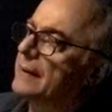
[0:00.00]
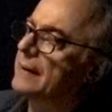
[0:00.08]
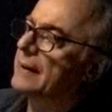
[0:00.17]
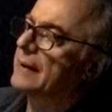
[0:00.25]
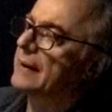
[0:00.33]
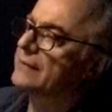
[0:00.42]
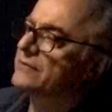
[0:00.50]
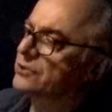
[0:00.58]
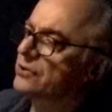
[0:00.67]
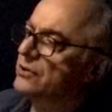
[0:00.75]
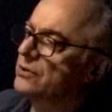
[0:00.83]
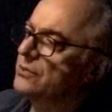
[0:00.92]
And
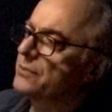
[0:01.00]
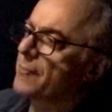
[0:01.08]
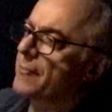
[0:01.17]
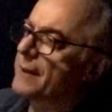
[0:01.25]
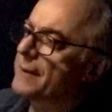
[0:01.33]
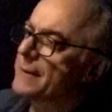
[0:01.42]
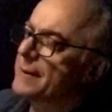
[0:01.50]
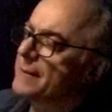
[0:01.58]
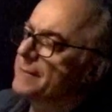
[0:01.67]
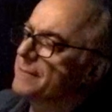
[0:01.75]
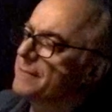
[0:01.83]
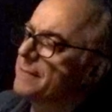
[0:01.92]
so
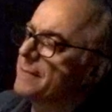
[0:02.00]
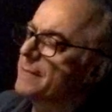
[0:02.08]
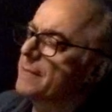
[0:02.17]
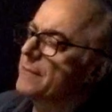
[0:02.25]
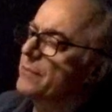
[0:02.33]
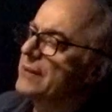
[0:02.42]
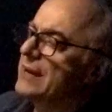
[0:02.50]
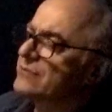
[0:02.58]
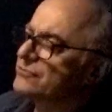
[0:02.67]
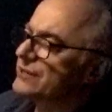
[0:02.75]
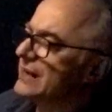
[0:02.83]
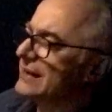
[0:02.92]
we are
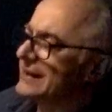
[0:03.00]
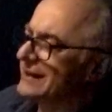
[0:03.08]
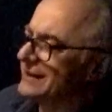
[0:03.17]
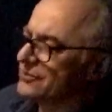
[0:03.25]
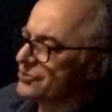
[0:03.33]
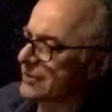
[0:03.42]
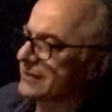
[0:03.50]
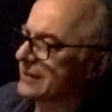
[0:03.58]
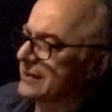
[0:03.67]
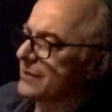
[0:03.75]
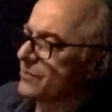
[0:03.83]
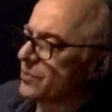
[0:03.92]
really interested
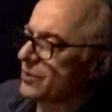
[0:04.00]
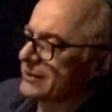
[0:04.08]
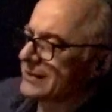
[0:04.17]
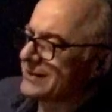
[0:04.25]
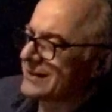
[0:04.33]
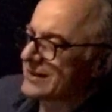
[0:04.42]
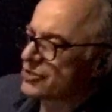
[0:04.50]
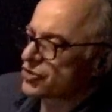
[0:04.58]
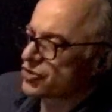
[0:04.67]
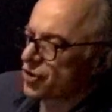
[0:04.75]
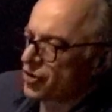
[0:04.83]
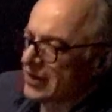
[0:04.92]
in what is the
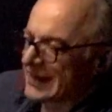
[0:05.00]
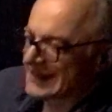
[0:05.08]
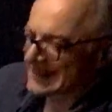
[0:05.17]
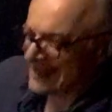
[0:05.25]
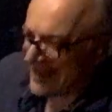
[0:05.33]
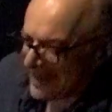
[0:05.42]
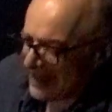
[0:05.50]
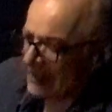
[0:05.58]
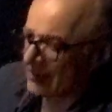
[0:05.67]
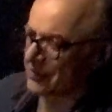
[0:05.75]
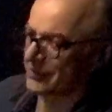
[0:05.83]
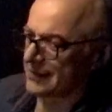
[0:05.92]
soil
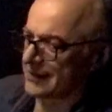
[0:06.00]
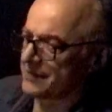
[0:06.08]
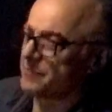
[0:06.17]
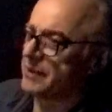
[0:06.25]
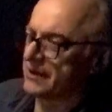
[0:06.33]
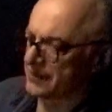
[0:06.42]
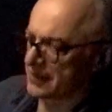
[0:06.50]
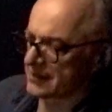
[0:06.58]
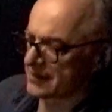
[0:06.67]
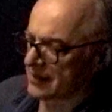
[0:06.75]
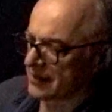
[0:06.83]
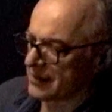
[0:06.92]
skeleton
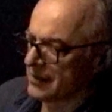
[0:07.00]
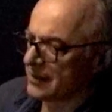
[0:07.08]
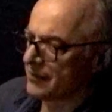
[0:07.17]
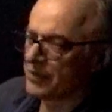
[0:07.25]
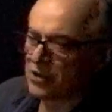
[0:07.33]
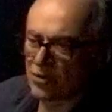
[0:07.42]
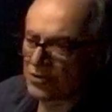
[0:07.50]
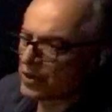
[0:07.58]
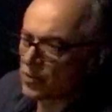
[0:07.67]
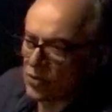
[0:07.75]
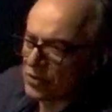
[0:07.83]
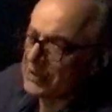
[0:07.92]
experiencing, because the
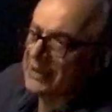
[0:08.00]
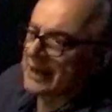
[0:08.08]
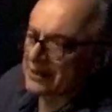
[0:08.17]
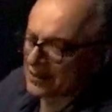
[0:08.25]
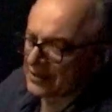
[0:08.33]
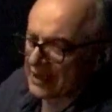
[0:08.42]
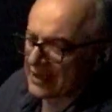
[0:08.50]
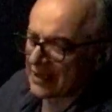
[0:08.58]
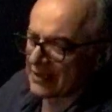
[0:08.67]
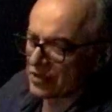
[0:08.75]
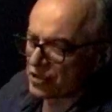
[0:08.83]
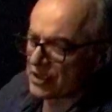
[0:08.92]
water cannot take any
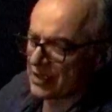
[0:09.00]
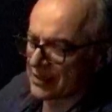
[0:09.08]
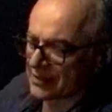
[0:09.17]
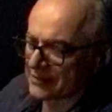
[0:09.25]
shear.